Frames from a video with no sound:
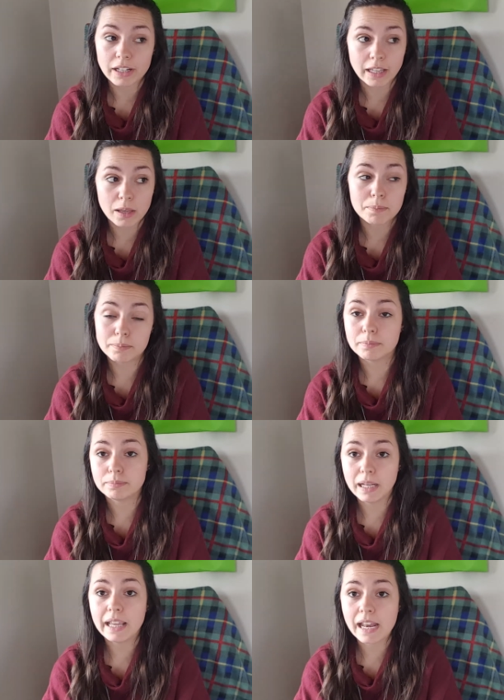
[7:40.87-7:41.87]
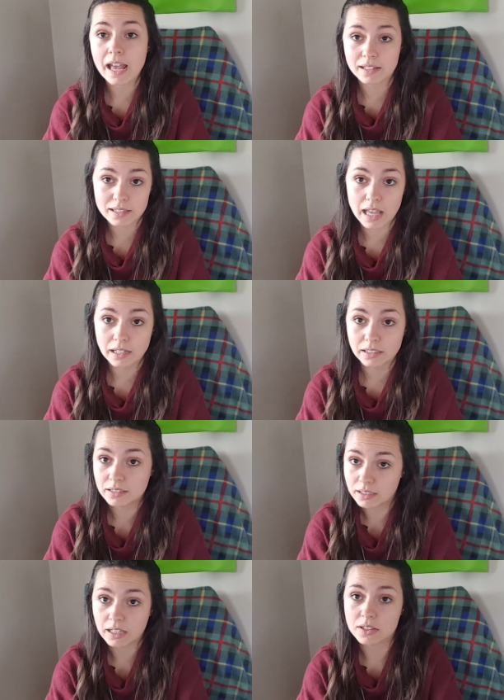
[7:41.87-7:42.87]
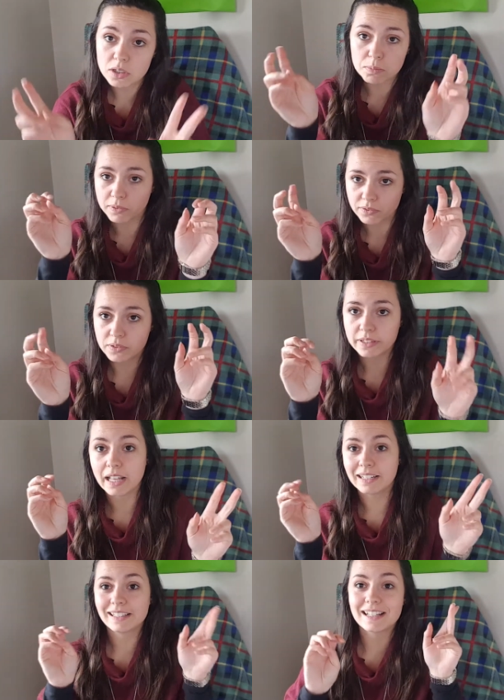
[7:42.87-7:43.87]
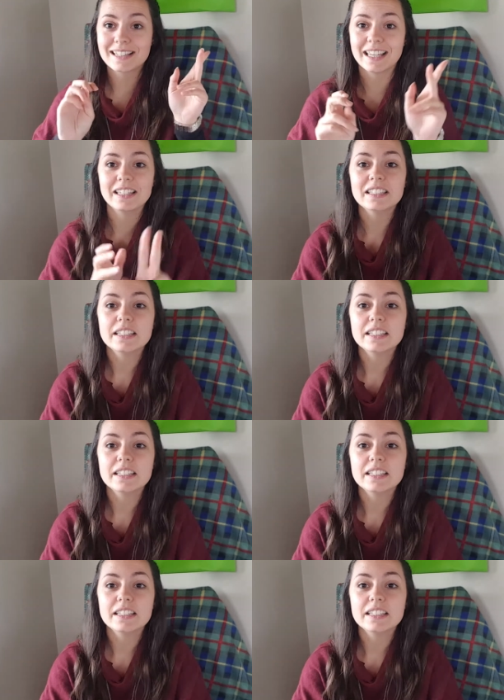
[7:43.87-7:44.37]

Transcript: Like a plain ass salad, a superfood salad, let's say.